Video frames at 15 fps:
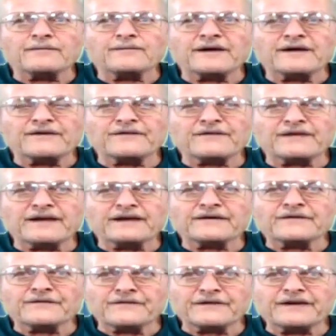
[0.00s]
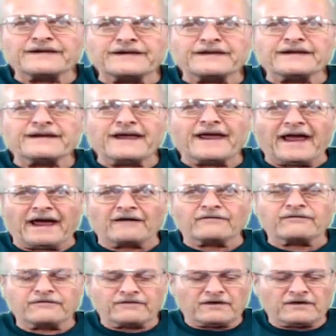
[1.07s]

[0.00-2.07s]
B, C, D, E, F